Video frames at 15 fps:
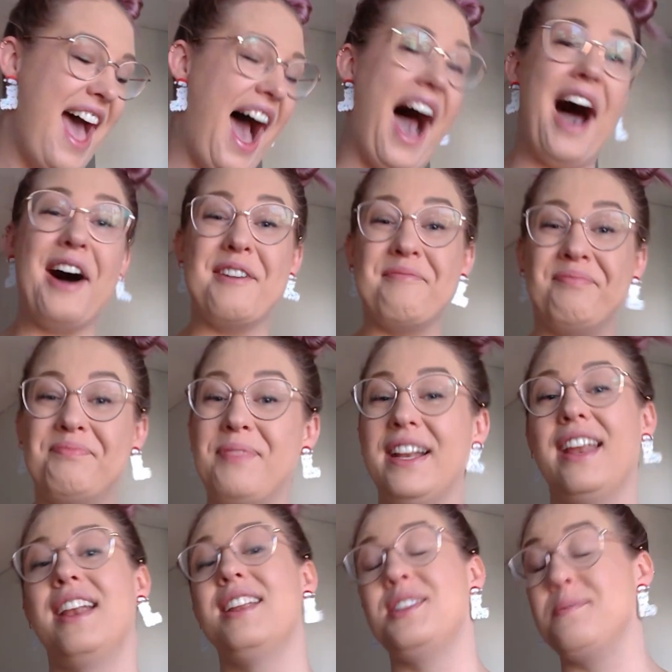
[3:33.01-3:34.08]
Um, but
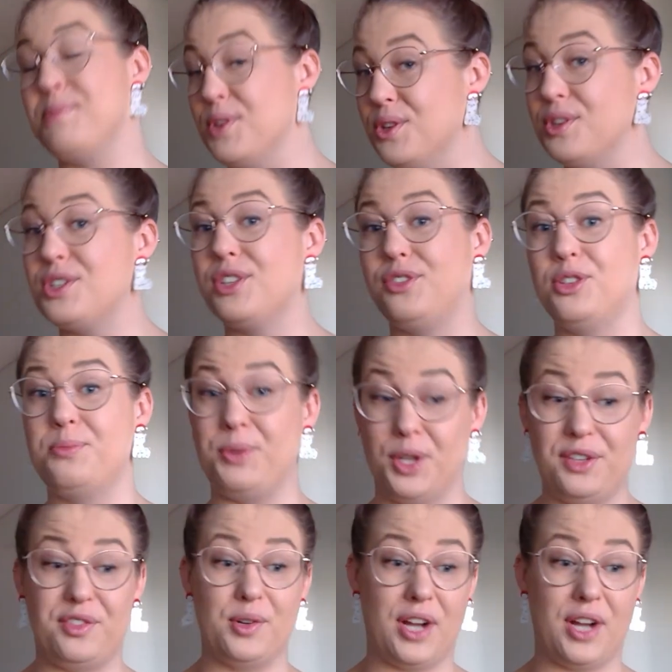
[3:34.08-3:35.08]
it is a beautiful, beautiful